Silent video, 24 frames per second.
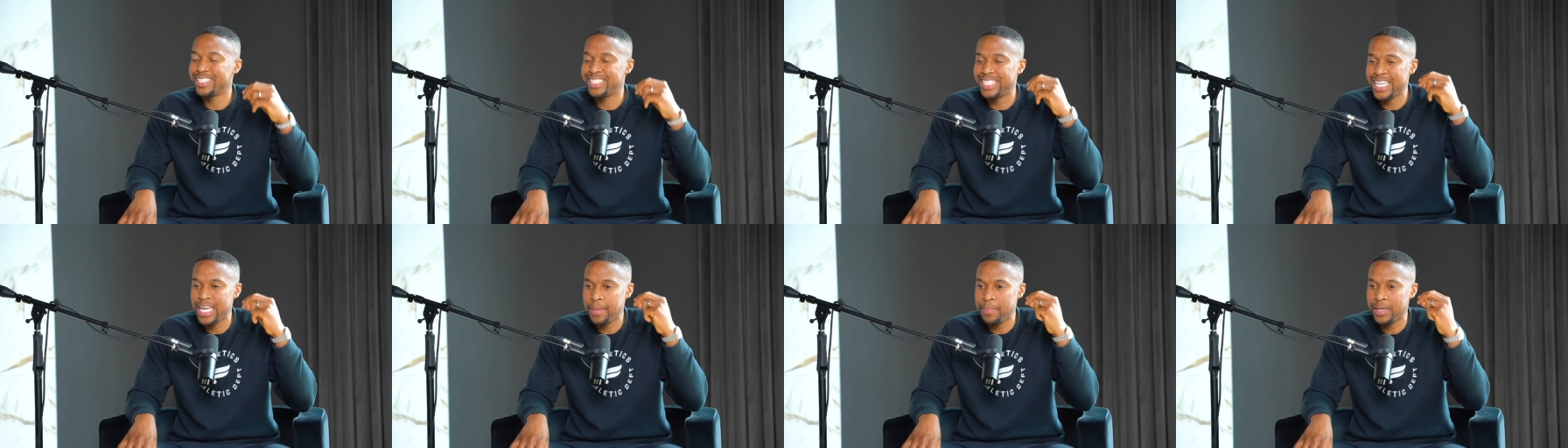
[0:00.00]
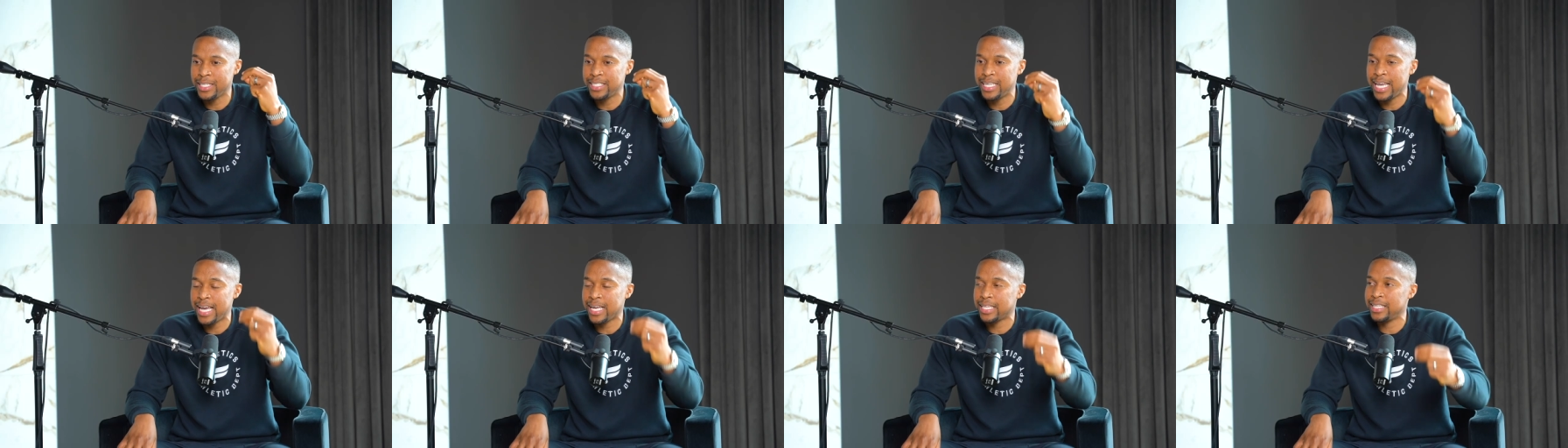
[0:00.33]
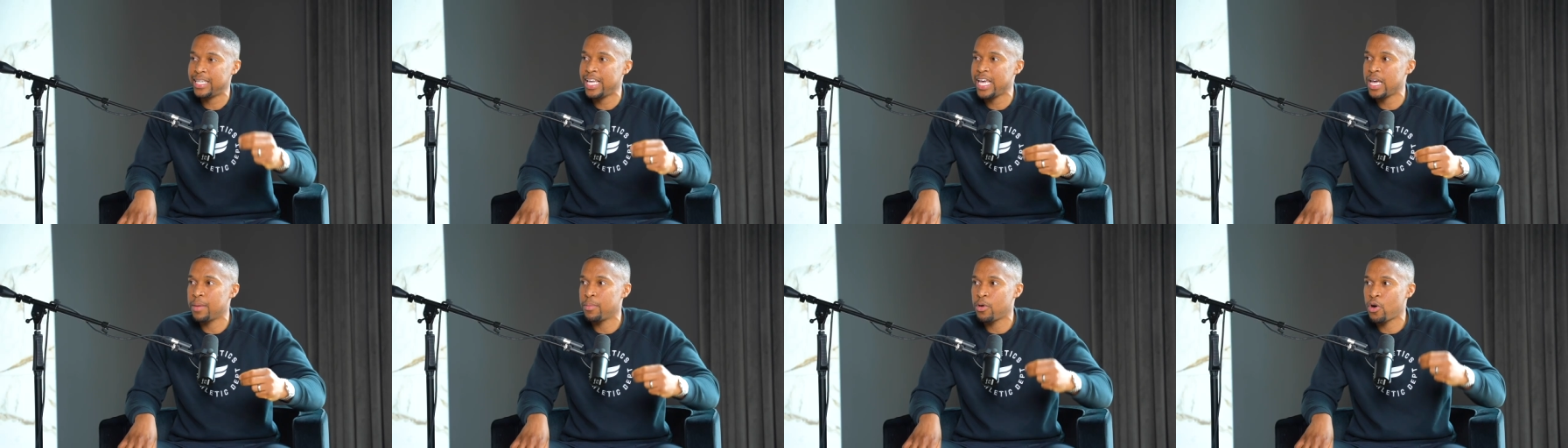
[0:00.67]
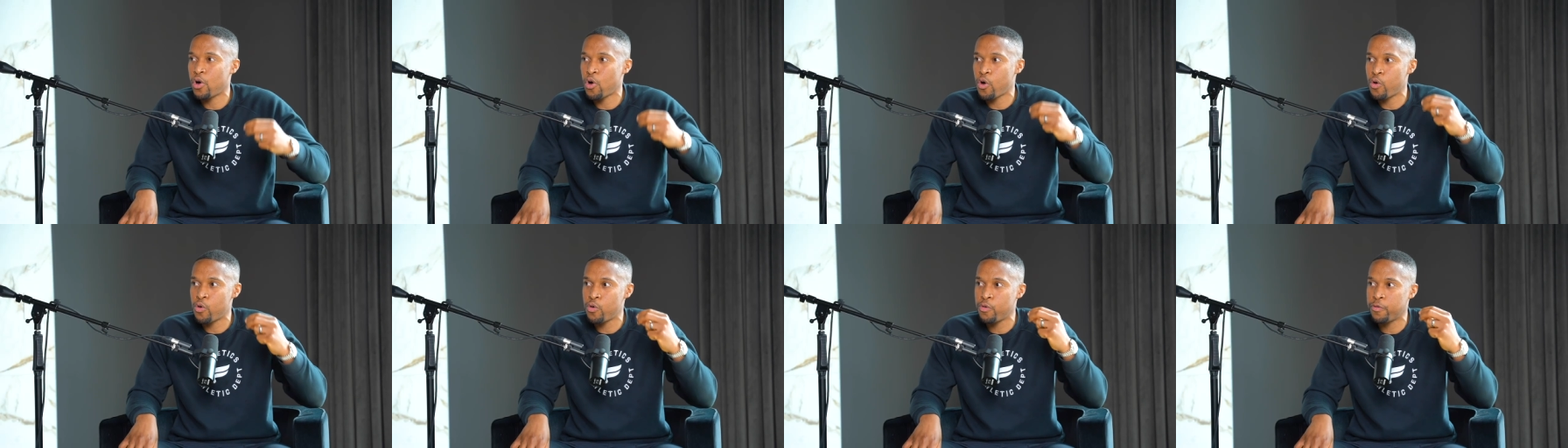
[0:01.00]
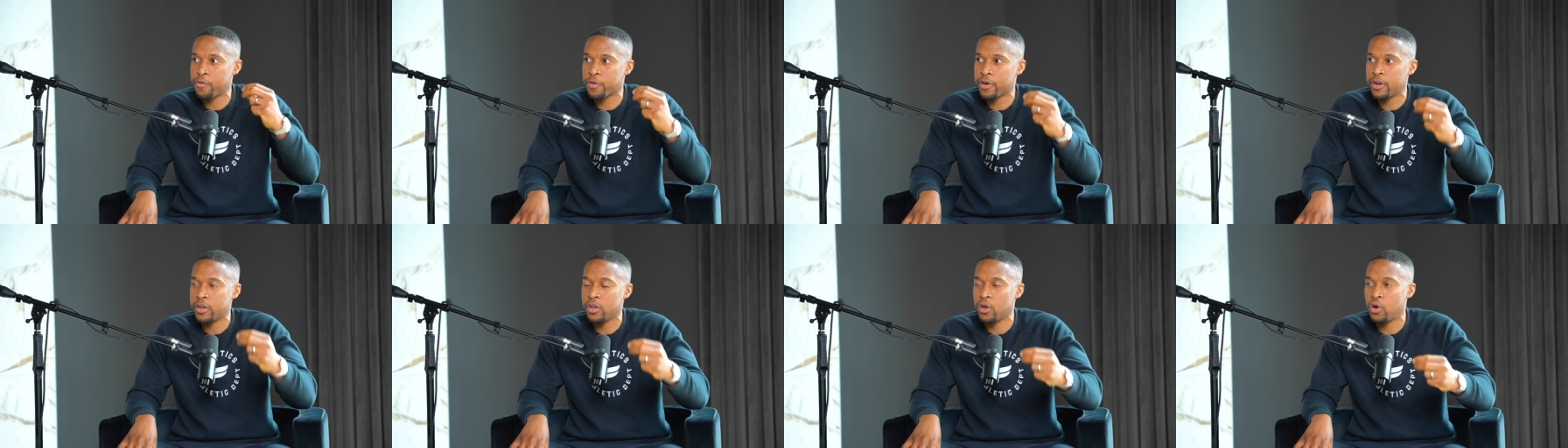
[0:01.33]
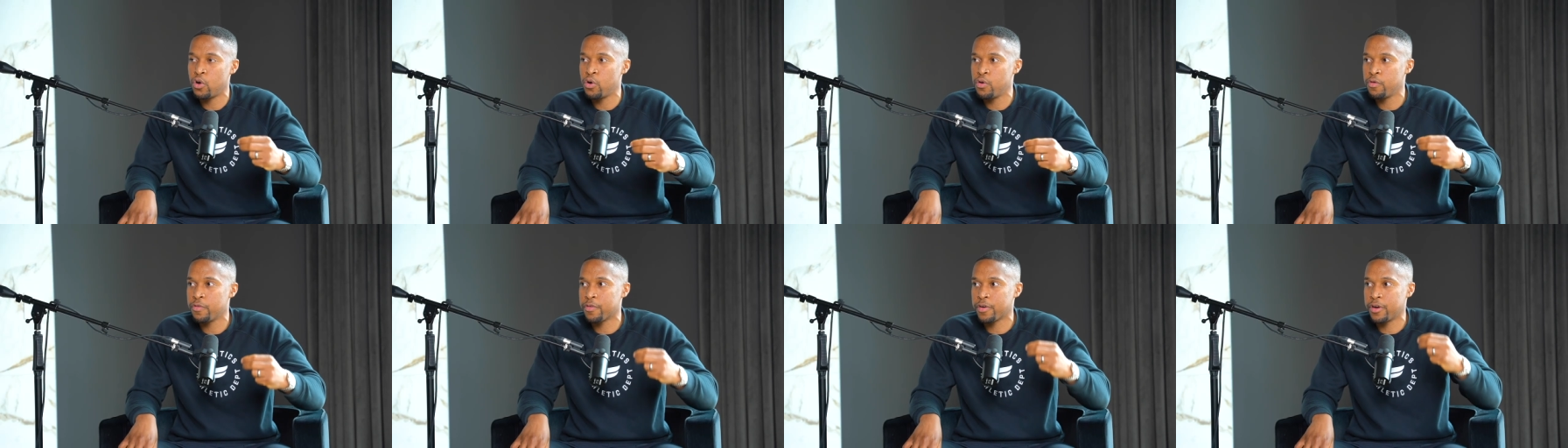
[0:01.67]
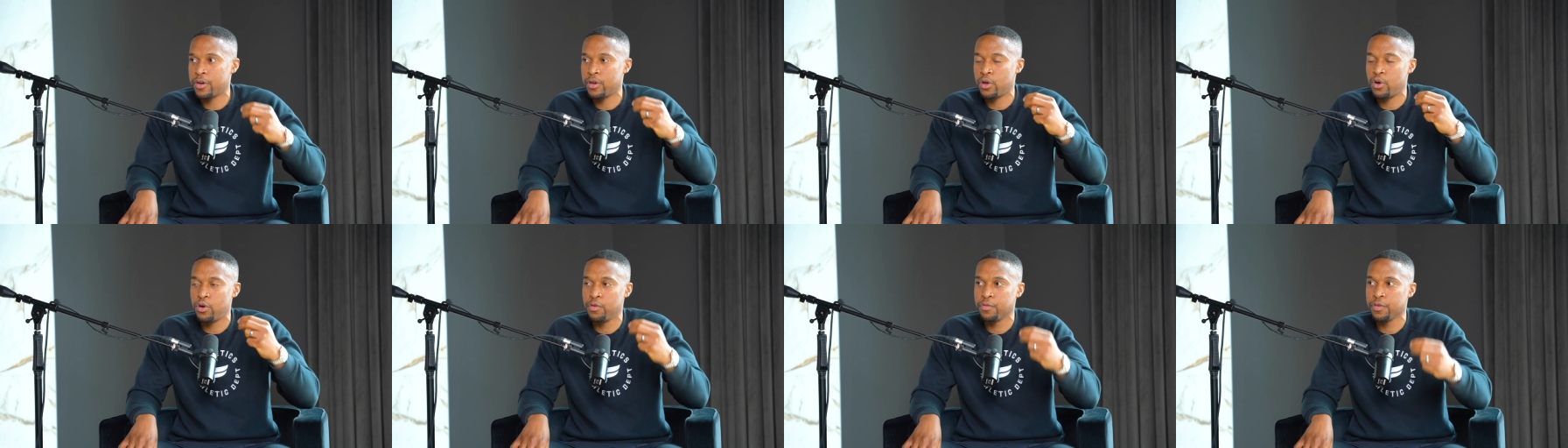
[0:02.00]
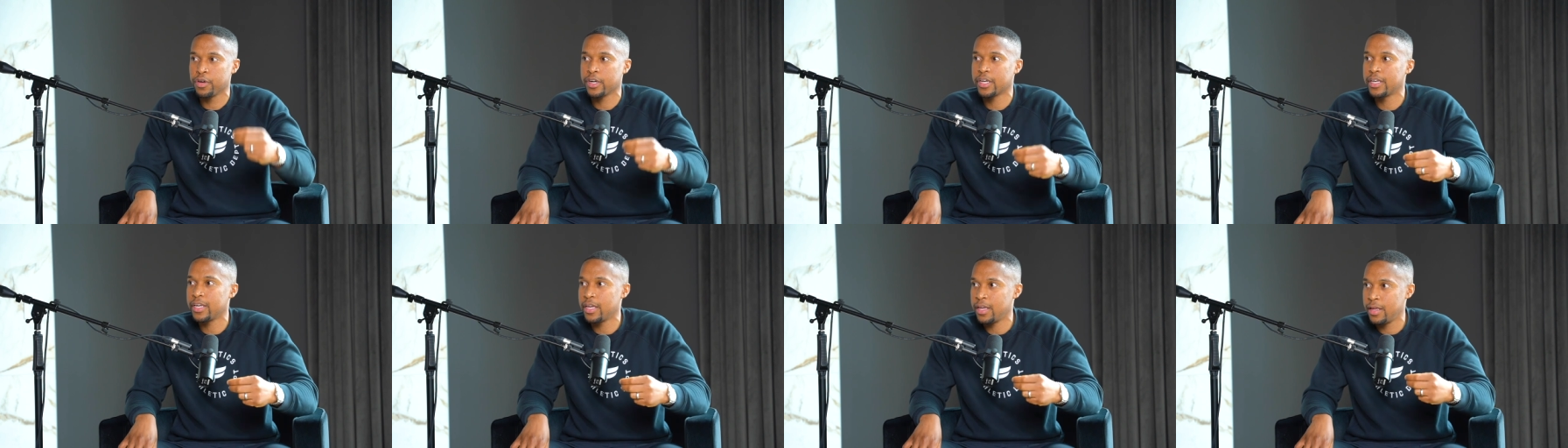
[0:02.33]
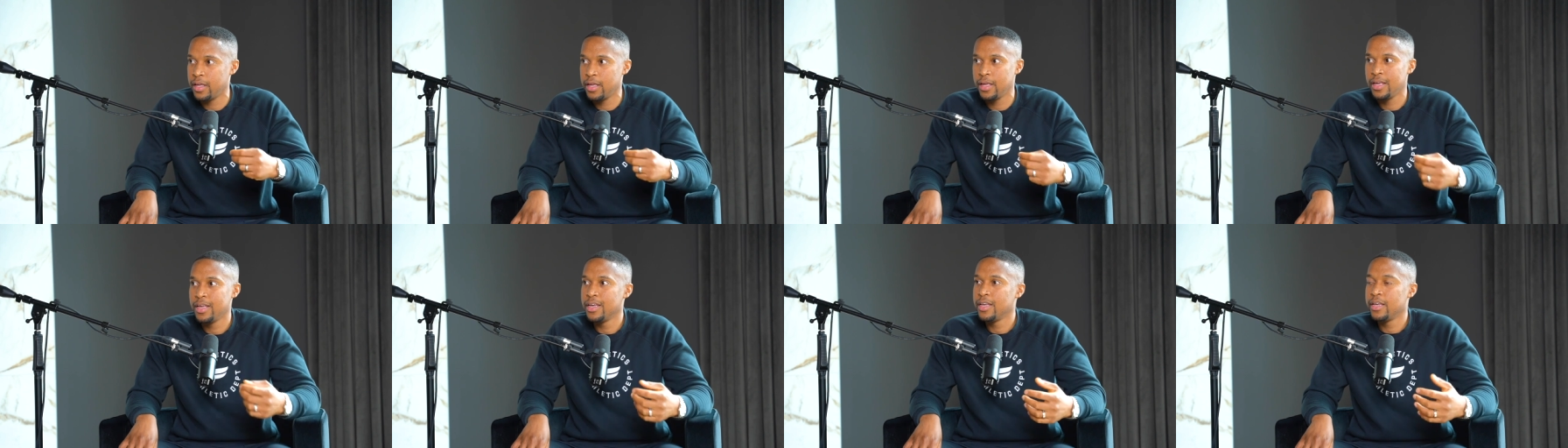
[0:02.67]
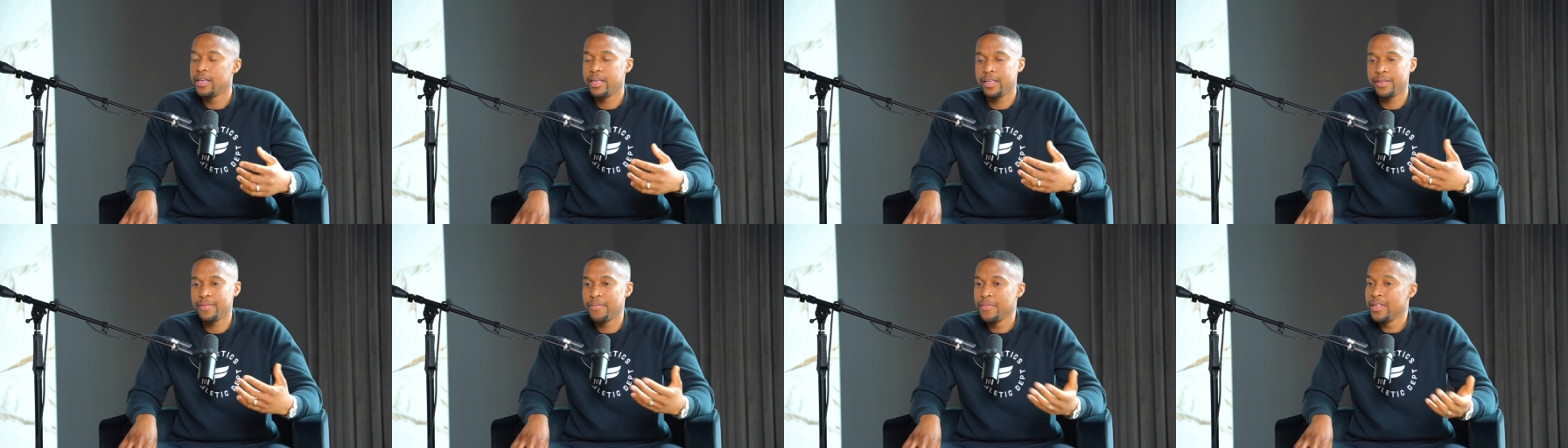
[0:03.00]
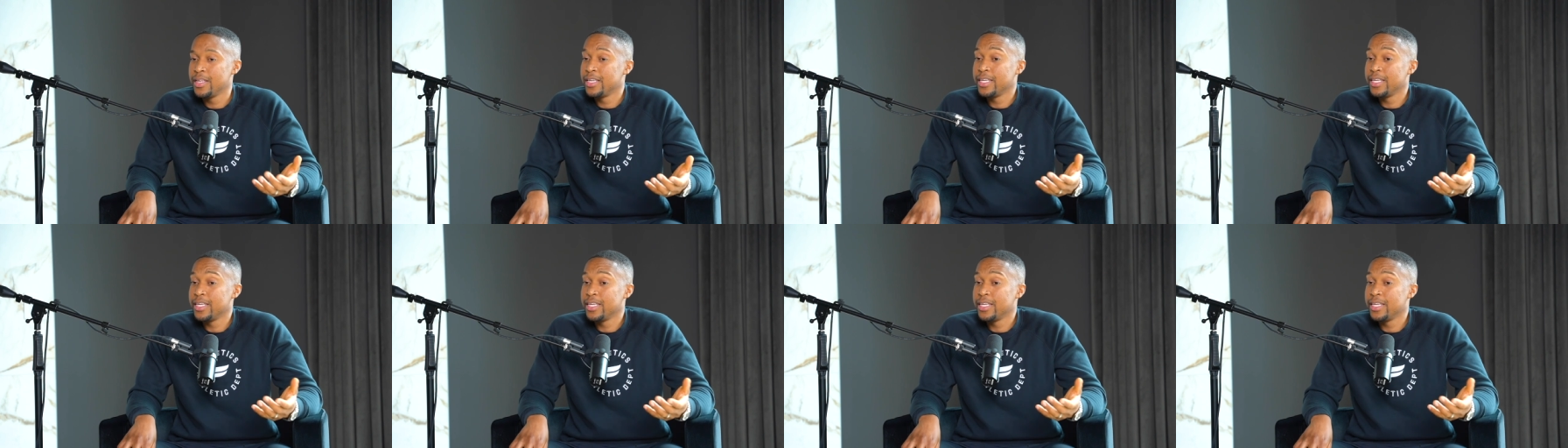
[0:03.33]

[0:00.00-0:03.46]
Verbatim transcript: same exact layup over and over and it's over. Boring, again. though, Doug.